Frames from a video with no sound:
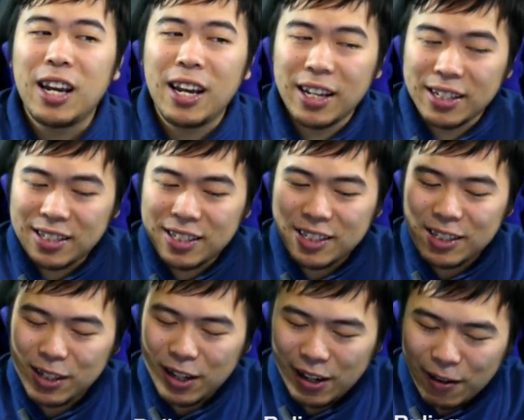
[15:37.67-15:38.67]

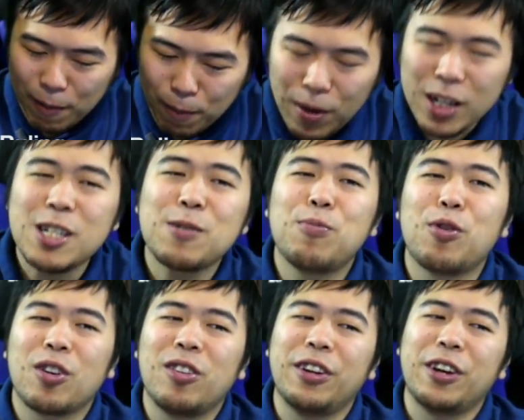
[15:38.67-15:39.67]
It's much
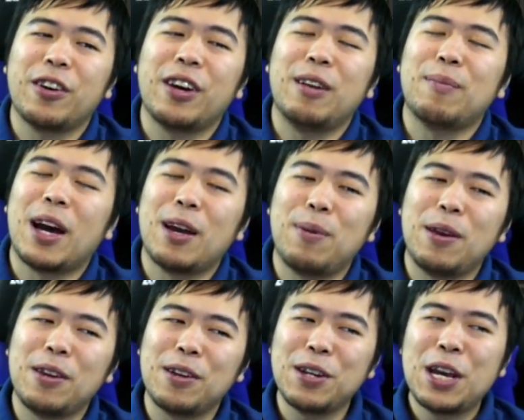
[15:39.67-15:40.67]
more clear, in my
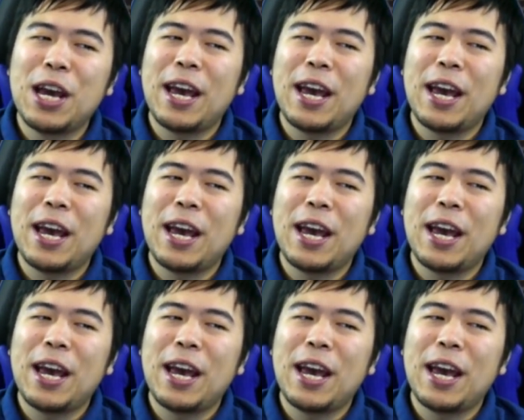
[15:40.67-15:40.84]
opinion,